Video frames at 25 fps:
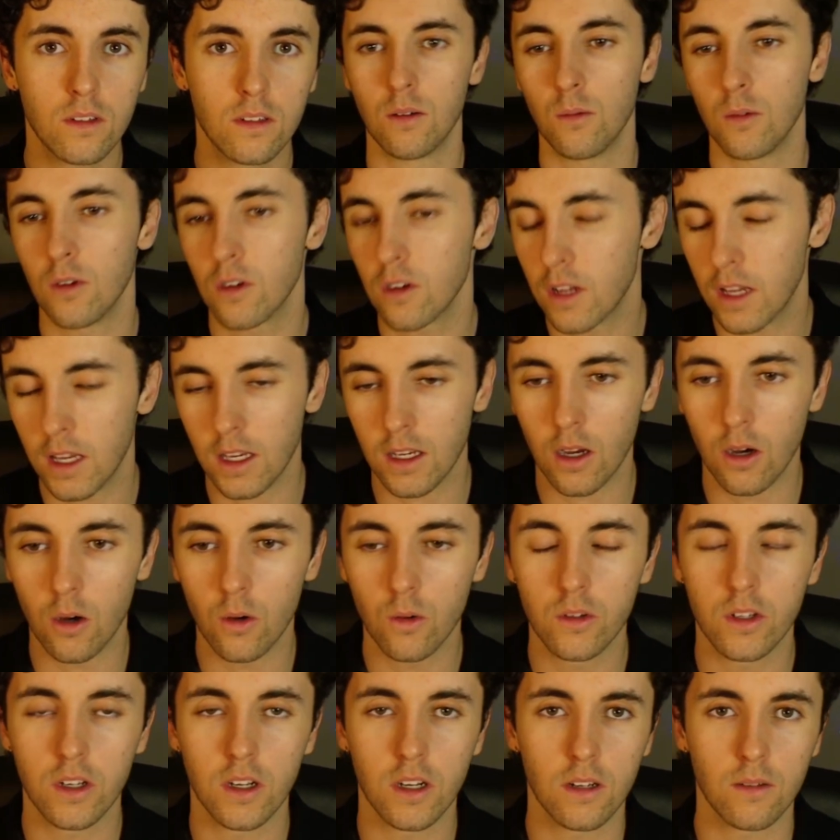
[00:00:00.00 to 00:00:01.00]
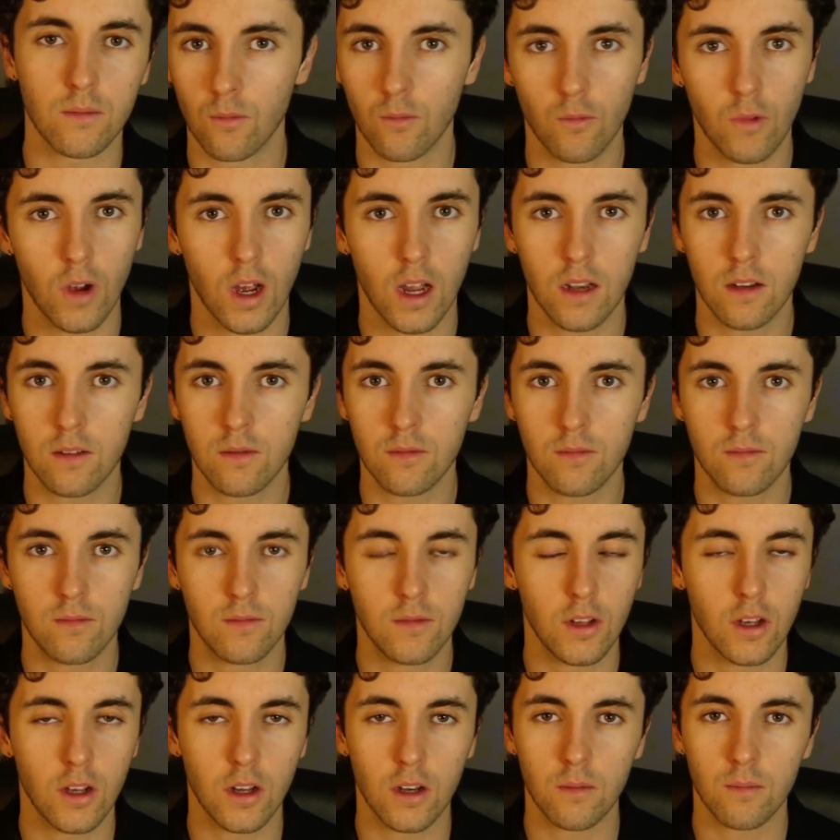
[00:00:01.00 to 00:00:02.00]
Well, not kick goals. You're going to run.
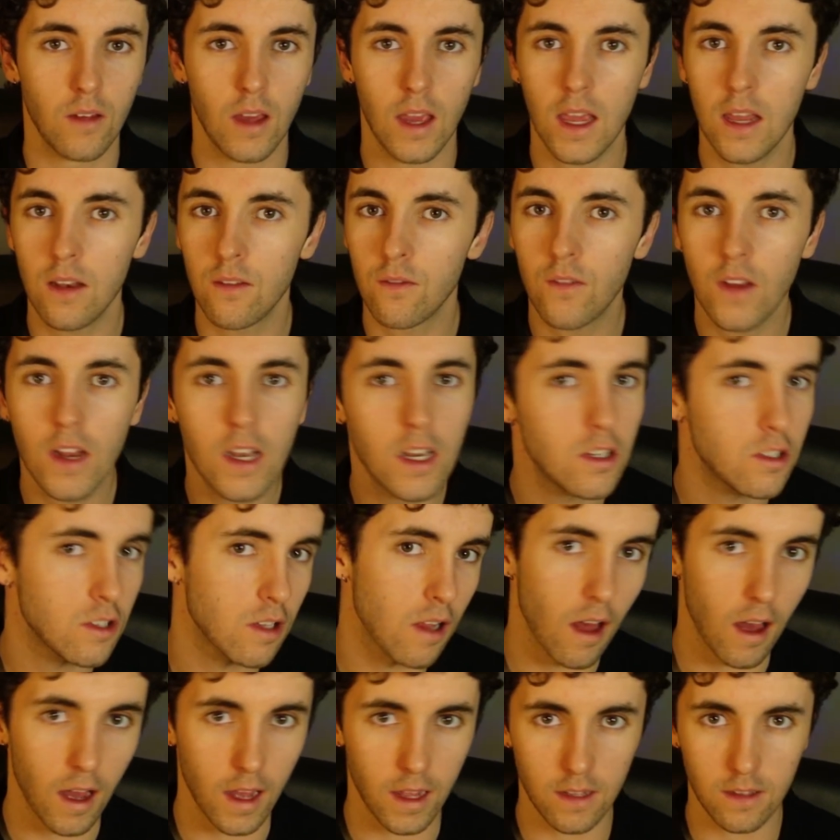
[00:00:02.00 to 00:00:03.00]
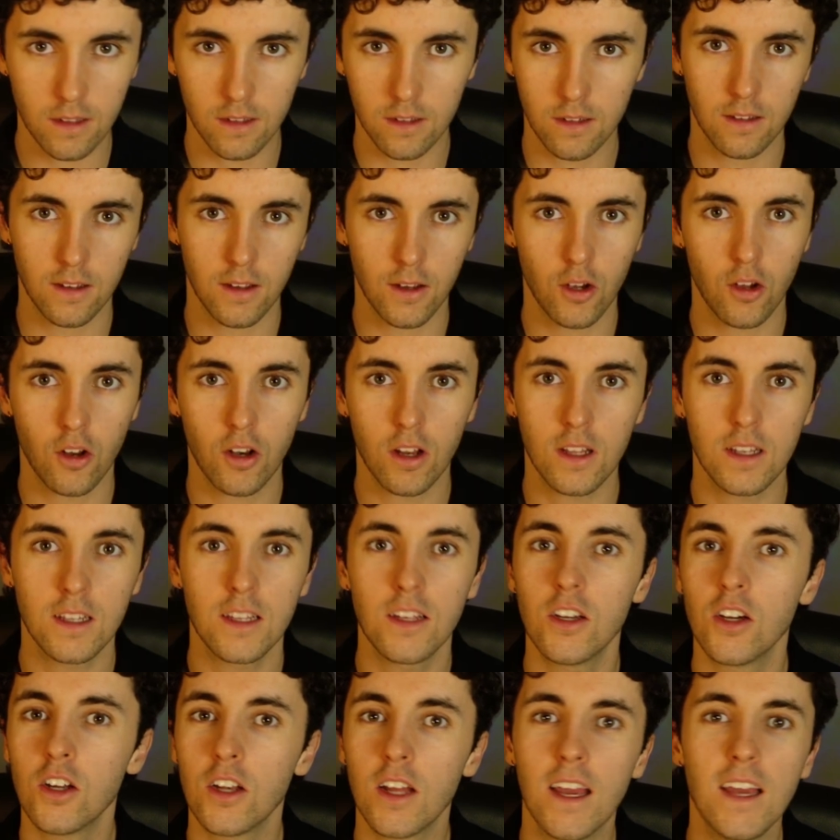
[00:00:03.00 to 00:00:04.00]
You're going to hit finish lines. You're
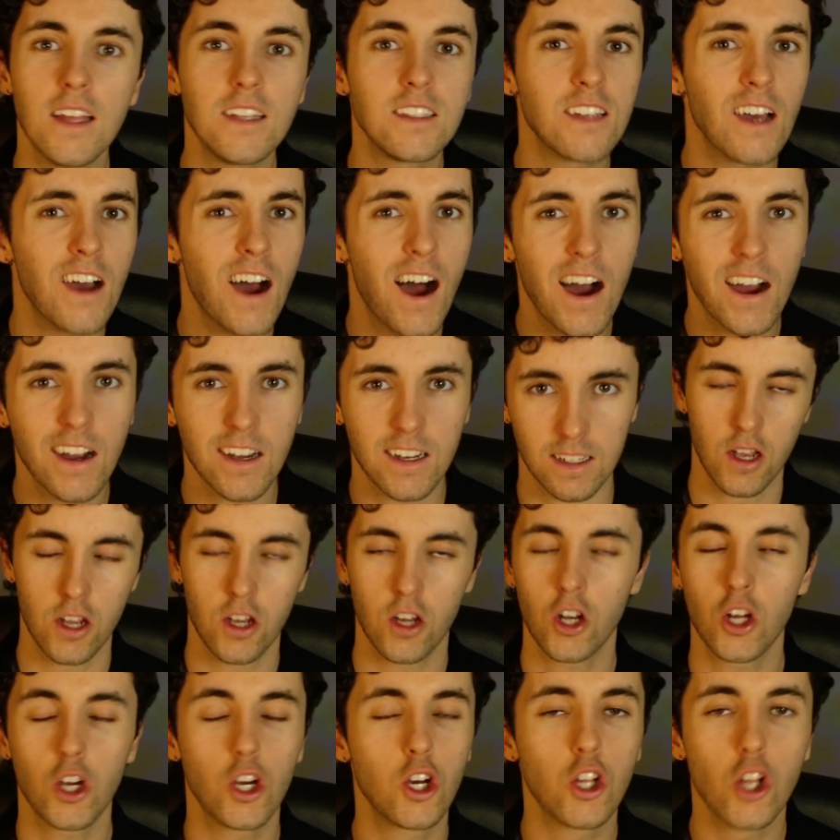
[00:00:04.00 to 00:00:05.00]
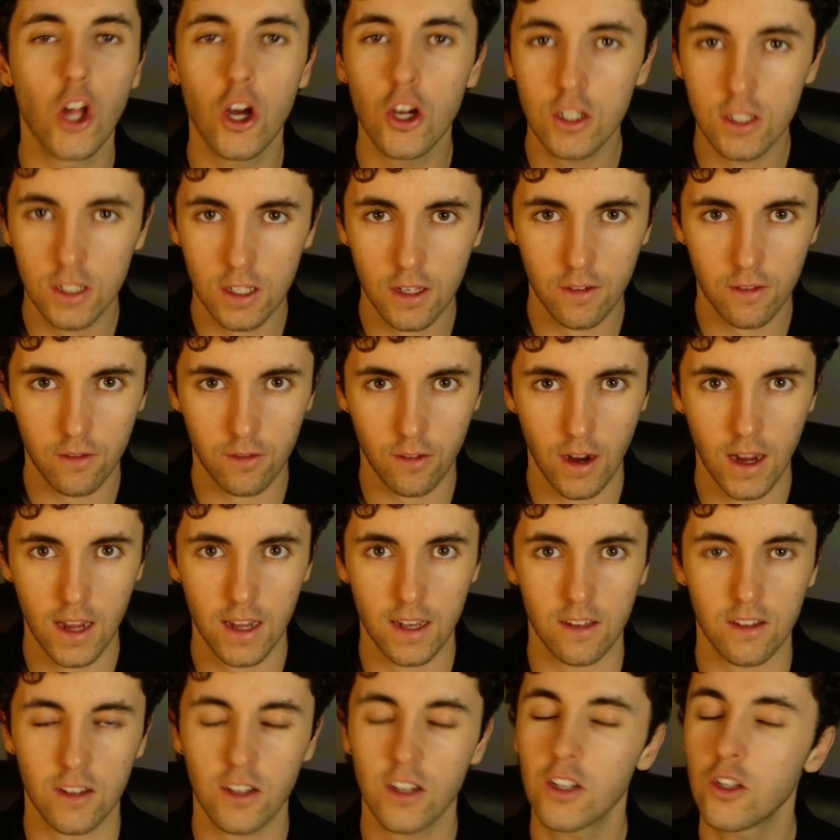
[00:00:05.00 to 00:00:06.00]
going to hit target. You're going to gloat to your
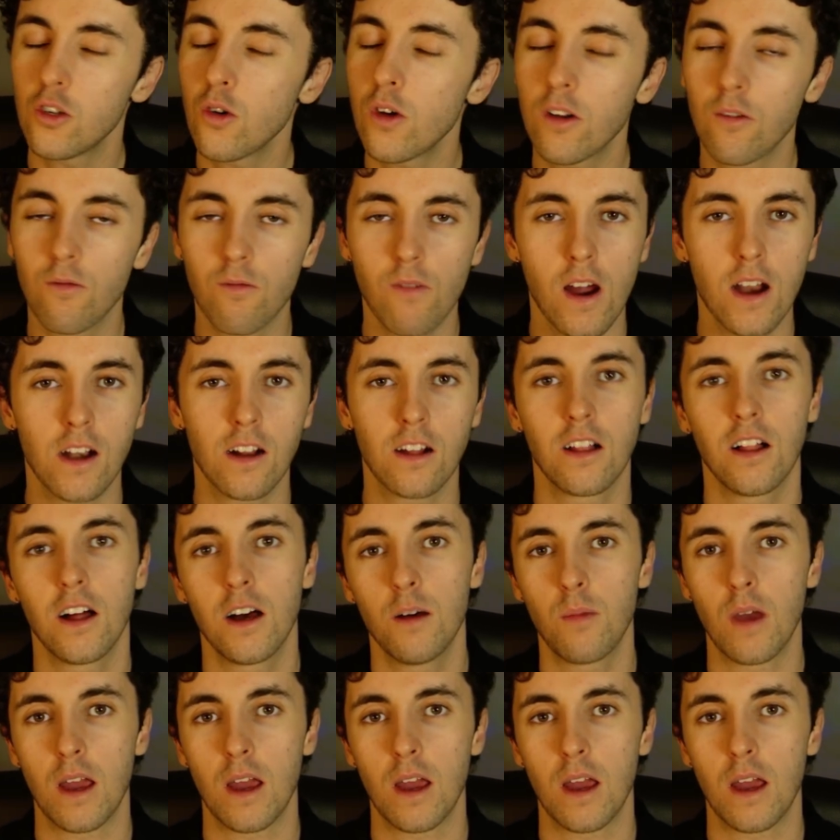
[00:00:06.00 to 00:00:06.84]
friends. You're going to join a run club